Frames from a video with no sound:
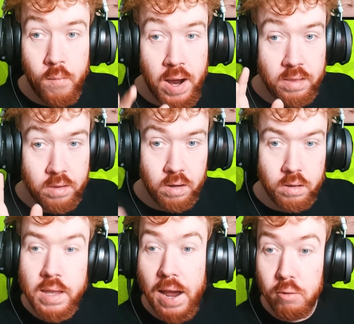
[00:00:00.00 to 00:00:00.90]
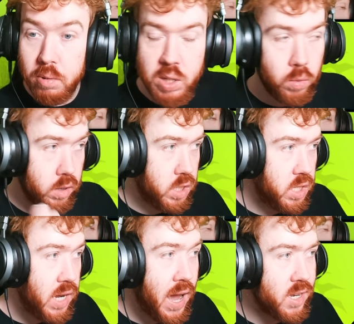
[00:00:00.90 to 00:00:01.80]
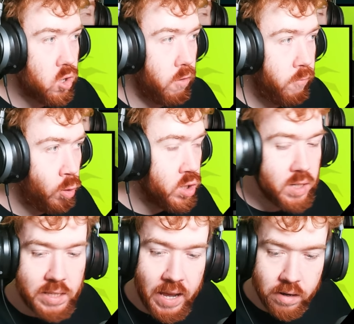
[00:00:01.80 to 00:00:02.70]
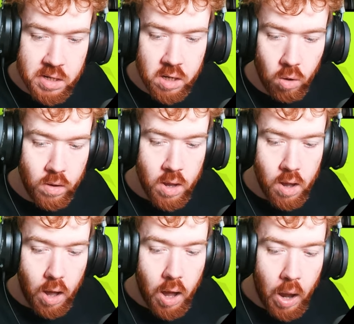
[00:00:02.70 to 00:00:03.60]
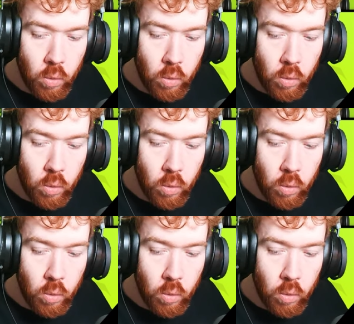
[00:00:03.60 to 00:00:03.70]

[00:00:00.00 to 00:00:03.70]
right, the Knighthood plus one, she has got 410. So I